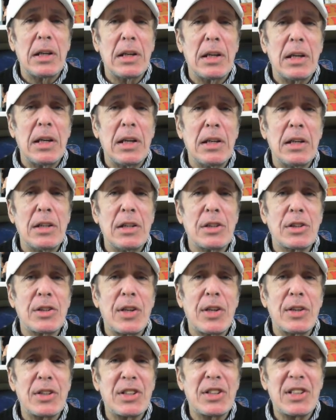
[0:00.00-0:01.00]
is
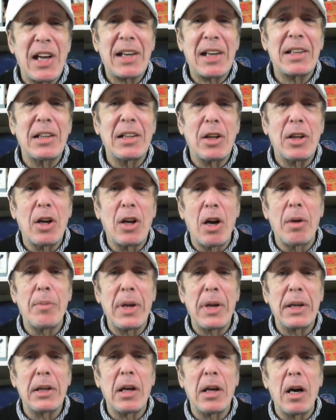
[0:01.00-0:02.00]
the second
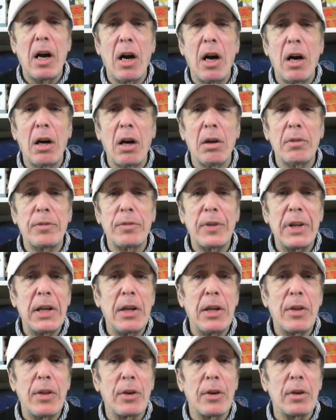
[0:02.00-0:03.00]
coming of
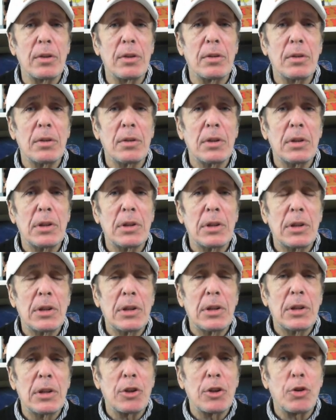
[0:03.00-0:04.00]
either
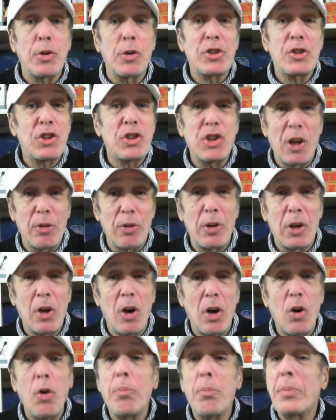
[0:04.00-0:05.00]
Chris
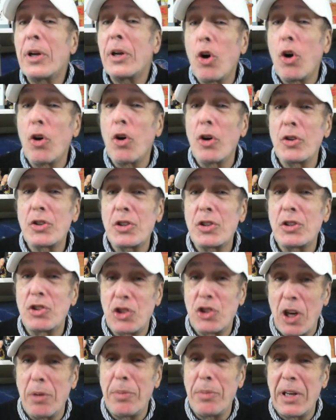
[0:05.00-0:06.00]
Jericho? Because
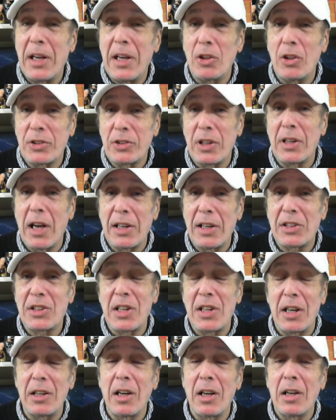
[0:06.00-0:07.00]
JBL tonight
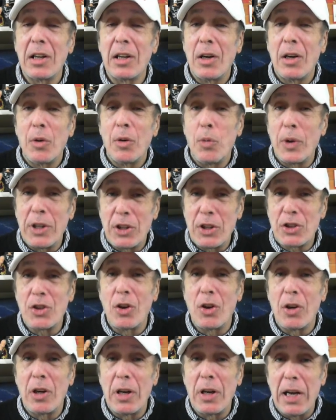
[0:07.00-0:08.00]
said when he
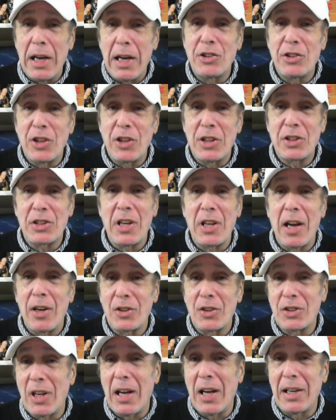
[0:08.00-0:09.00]
saw AJ
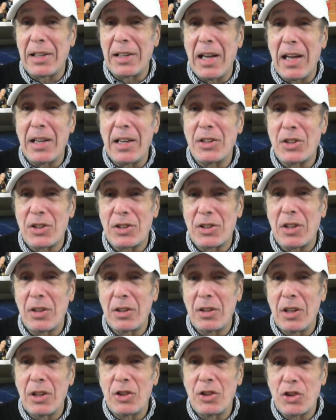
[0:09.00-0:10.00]
Styles against
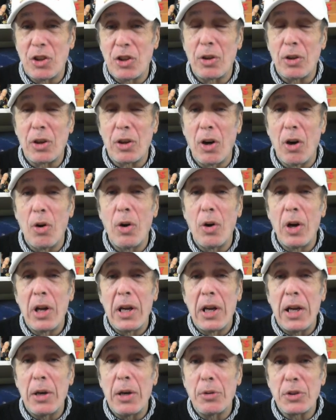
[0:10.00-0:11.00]
Jericho,
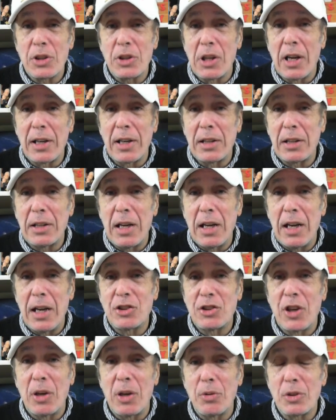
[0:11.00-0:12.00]
it was like
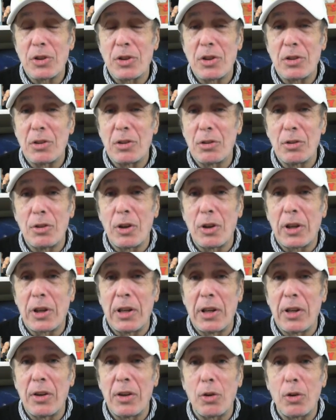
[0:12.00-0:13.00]
AJ was
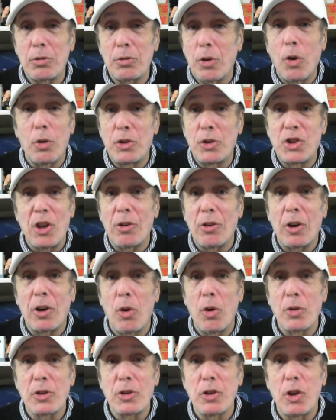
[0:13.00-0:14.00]
looking or
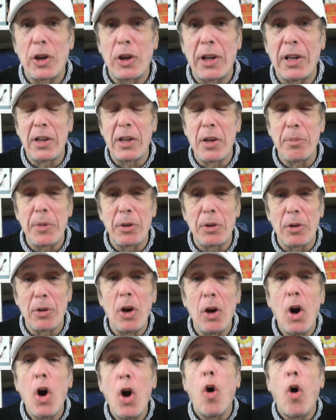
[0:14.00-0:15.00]
Jericho was looking mirror.
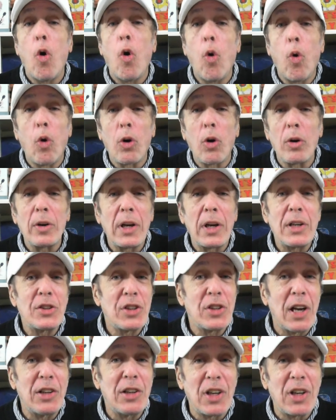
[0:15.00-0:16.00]
Or is
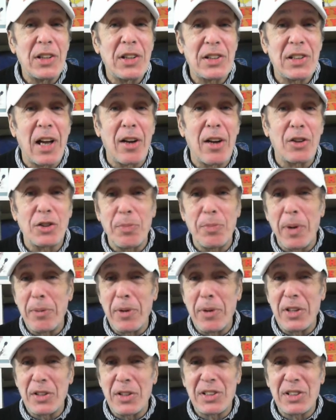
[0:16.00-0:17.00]
AJ Styles
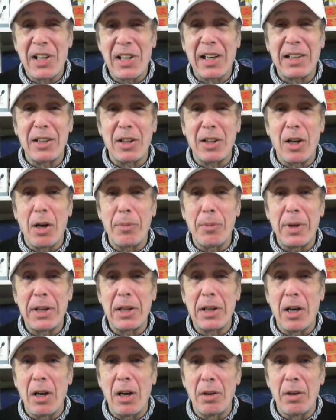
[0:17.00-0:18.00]
maybe the second
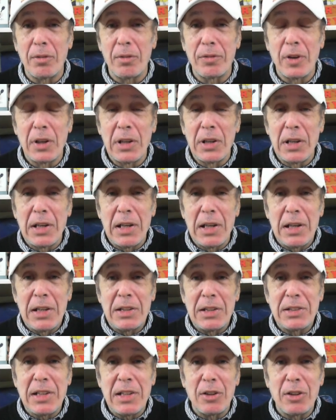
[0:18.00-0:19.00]
coming of
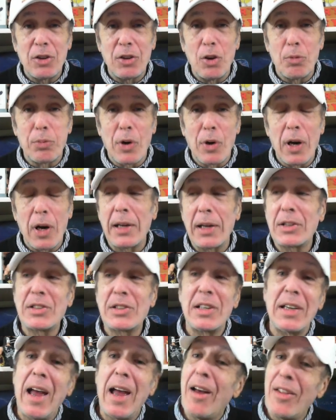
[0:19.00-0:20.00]
Daniel Bryan?
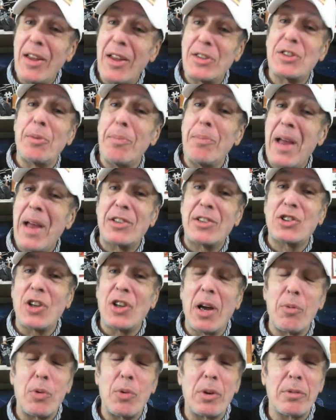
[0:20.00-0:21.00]
See, now that's a match
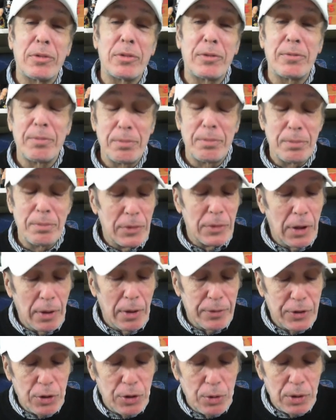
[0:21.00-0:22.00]
I would have
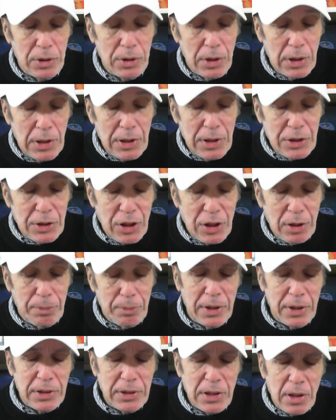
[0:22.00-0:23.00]
loved to have seen.
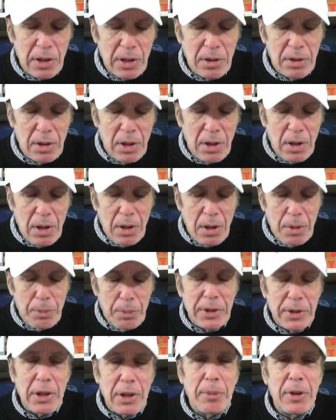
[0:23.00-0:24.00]
But
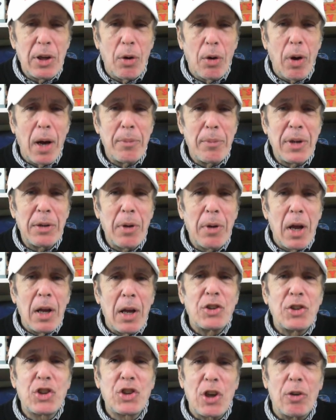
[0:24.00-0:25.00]
let me know. I mean,
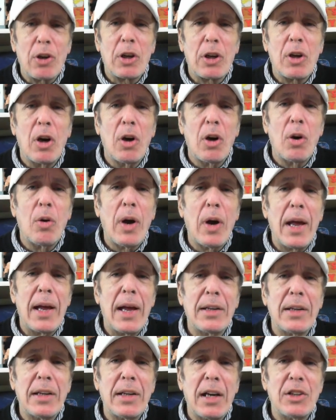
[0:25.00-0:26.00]
Jericho
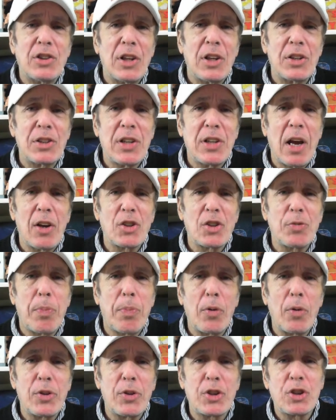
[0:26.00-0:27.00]
and AJ Styles
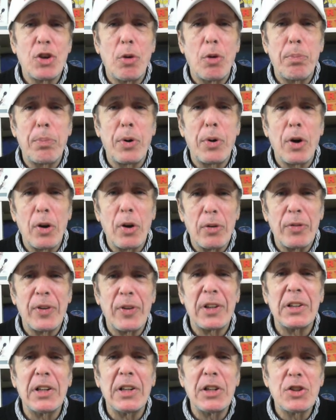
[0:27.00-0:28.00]
both so
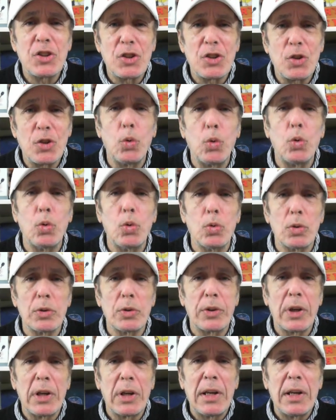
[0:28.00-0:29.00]
perfectly
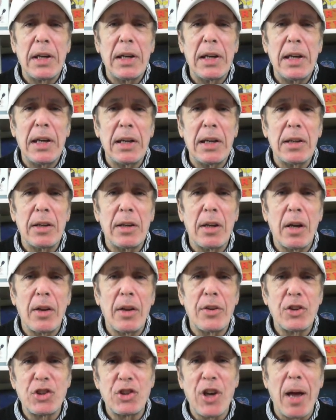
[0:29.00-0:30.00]
schooled in
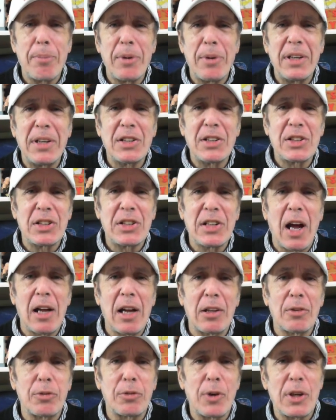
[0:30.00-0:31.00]
the Japanese
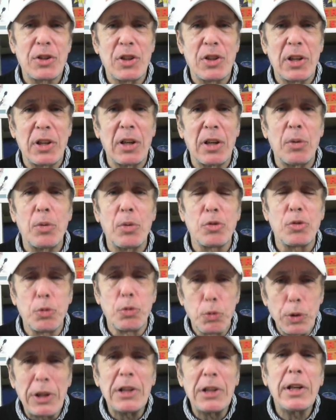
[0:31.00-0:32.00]
style of wrestling, and it was
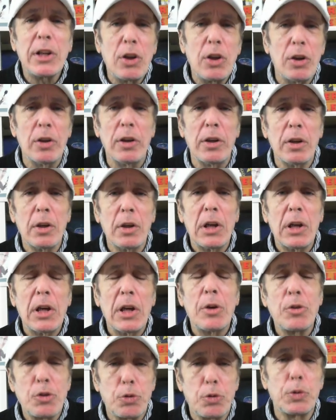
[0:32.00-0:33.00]
really good. It
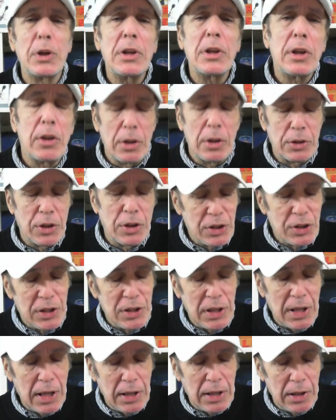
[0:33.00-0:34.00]
was really good to
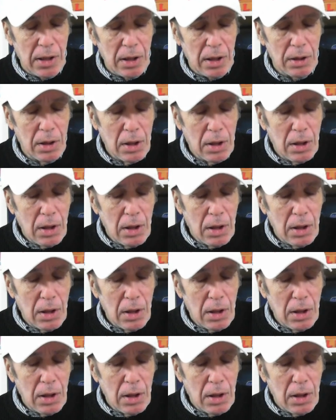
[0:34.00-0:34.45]
see a